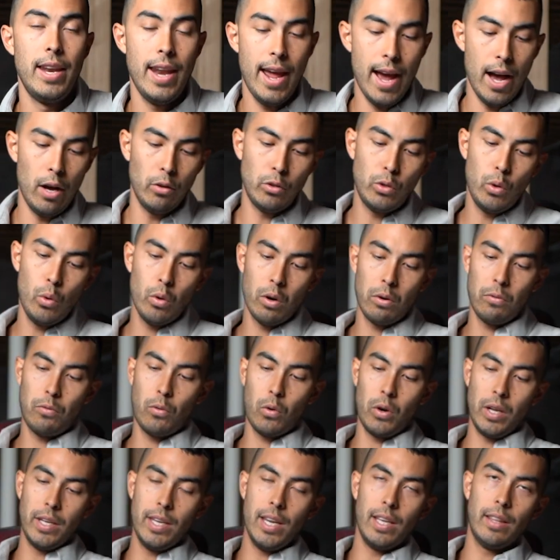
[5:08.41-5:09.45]
Now, two hundred
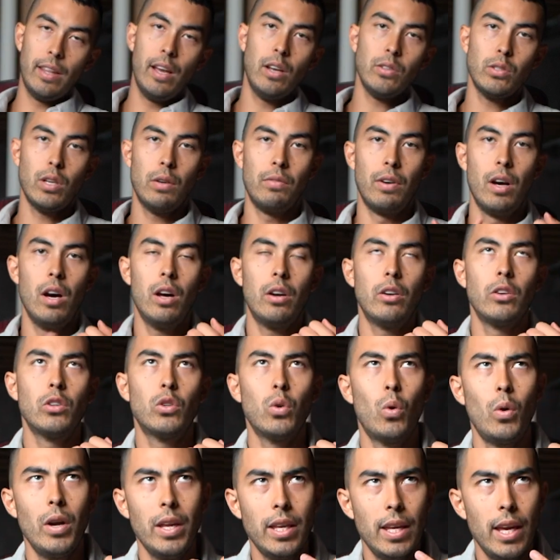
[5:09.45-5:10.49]
forty gig, they also have one hundred
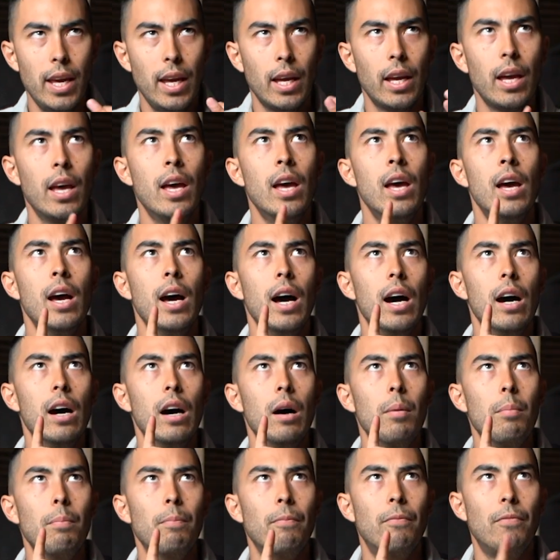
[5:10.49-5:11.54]
twenty gig,
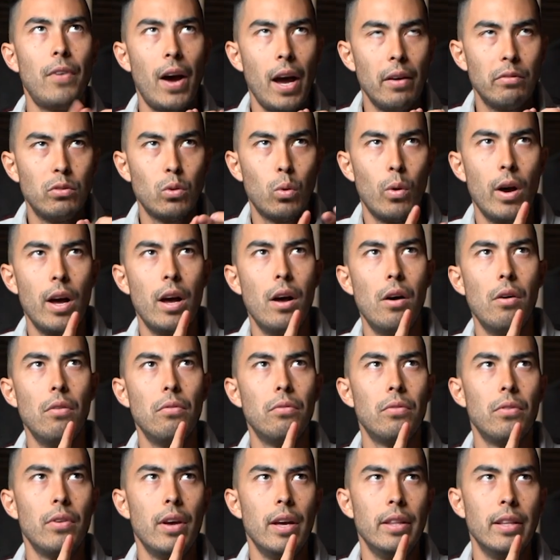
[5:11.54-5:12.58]
um, five
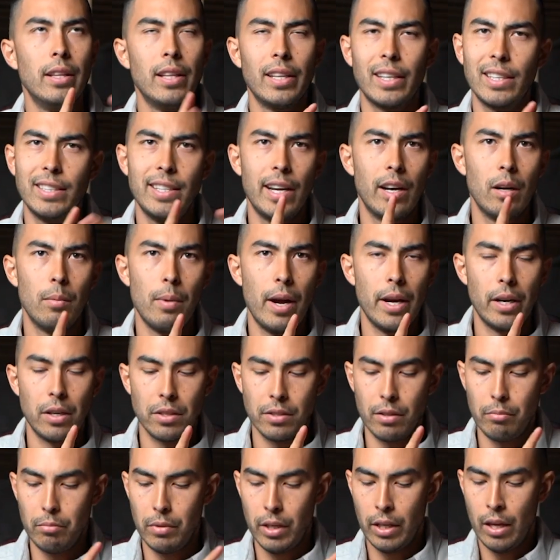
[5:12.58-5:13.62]
twelve, and then like a terabyte or
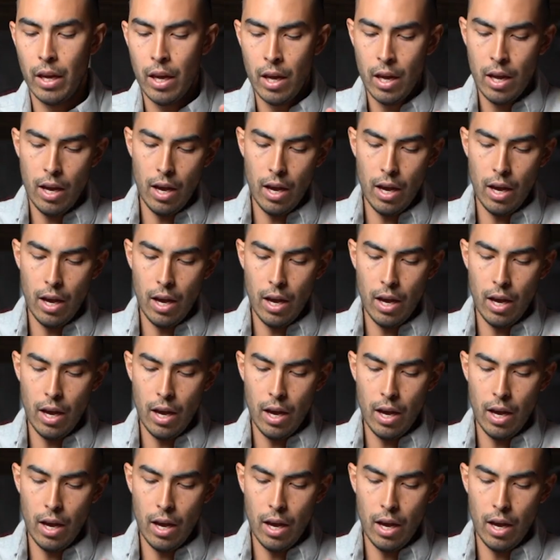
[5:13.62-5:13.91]
something.